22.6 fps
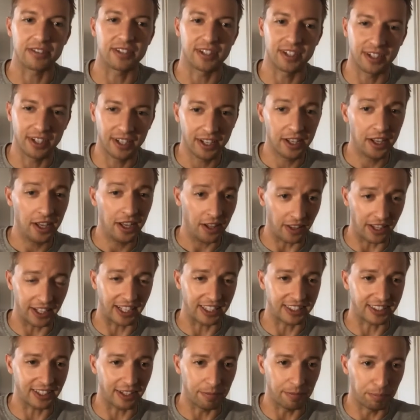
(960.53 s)
And like I
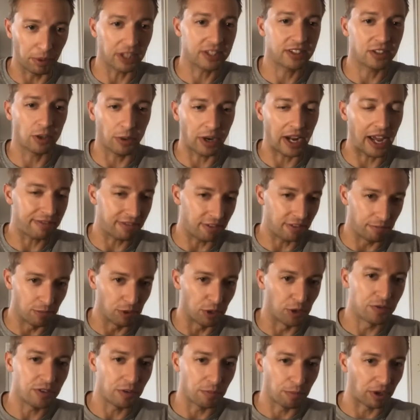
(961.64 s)
said, Bledsoe would have to
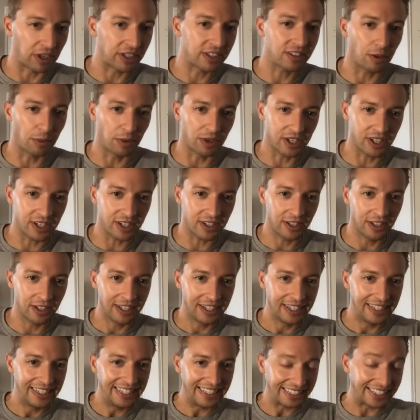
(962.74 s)
move to bring someone in.
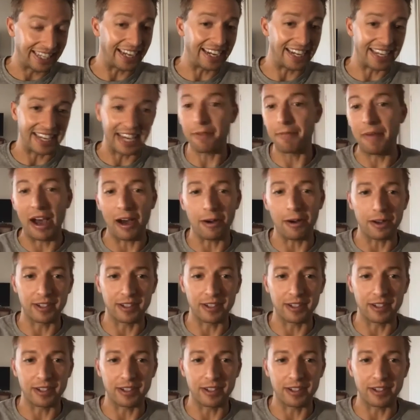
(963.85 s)
Getting him out is